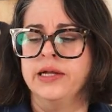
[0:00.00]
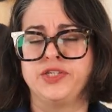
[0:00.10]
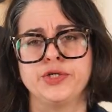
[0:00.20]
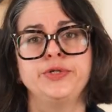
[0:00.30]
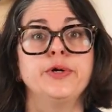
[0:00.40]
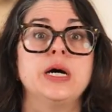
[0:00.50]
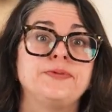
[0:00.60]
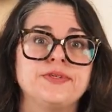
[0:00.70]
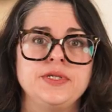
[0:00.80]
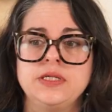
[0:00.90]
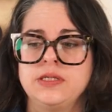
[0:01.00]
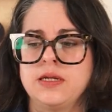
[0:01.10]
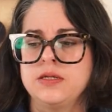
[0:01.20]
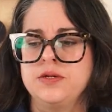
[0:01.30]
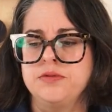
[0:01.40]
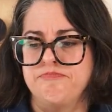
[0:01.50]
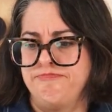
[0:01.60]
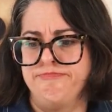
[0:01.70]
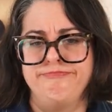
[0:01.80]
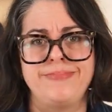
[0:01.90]
Do you absolutely need
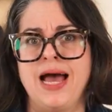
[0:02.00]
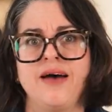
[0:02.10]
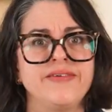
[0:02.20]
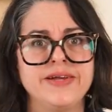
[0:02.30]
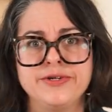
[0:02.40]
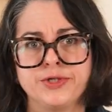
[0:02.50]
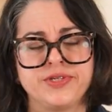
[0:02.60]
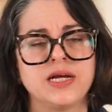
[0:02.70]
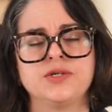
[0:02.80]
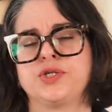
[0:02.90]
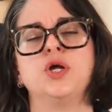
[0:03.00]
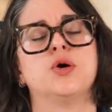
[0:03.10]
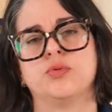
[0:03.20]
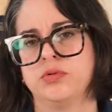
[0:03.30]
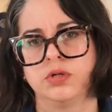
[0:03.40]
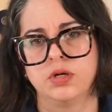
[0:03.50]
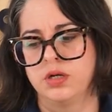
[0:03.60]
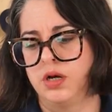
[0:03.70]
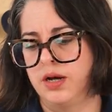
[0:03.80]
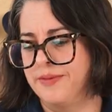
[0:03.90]
to have it in your stash? No.
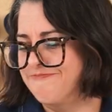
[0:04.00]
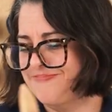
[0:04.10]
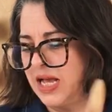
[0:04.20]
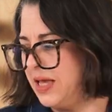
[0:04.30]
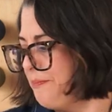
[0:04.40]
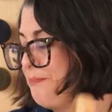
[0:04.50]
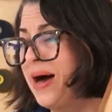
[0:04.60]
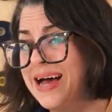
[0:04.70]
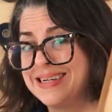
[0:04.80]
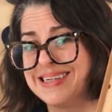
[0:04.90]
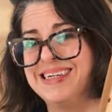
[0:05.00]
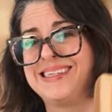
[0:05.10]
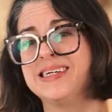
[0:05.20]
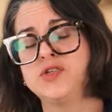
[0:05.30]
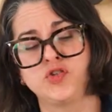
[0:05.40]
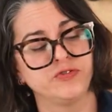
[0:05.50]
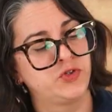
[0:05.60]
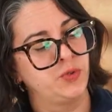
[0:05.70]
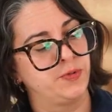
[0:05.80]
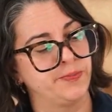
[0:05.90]
But it does serve
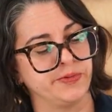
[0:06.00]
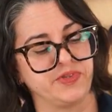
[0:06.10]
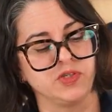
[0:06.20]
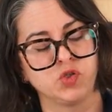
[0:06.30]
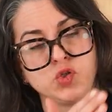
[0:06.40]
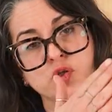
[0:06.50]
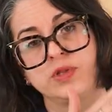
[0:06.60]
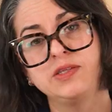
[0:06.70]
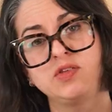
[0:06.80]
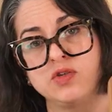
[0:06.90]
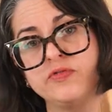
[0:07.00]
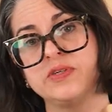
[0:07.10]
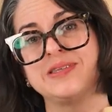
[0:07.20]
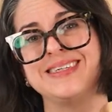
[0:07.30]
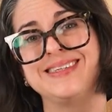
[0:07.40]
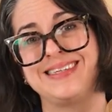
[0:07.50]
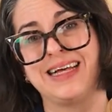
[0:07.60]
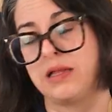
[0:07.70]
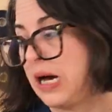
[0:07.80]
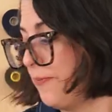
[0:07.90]
two purposes. So this surface is a
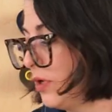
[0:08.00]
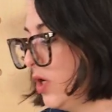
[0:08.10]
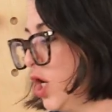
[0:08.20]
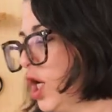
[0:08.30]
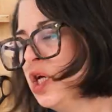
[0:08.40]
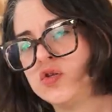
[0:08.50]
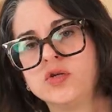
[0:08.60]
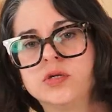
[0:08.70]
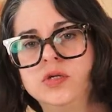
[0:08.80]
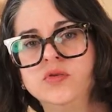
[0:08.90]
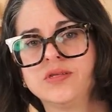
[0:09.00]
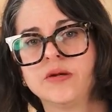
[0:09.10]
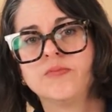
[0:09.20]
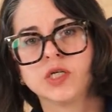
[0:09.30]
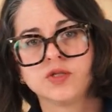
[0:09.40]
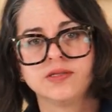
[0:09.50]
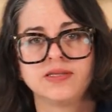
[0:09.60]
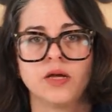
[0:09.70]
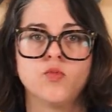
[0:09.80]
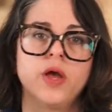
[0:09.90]
clapper, so you can use it in much the
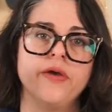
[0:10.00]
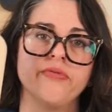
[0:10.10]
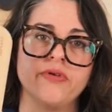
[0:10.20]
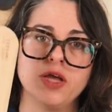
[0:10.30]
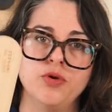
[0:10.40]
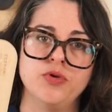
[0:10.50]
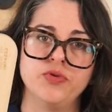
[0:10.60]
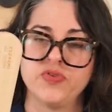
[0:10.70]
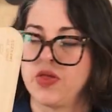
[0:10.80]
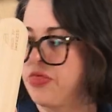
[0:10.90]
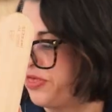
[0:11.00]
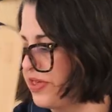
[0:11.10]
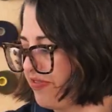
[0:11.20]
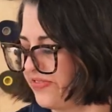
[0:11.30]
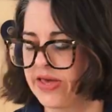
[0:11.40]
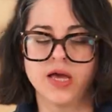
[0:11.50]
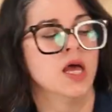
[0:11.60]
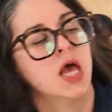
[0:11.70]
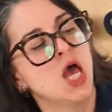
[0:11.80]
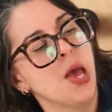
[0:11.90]
same way that you use this
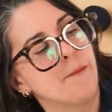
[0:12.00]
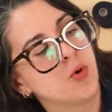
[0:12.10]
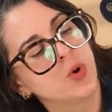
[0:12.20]
thing. But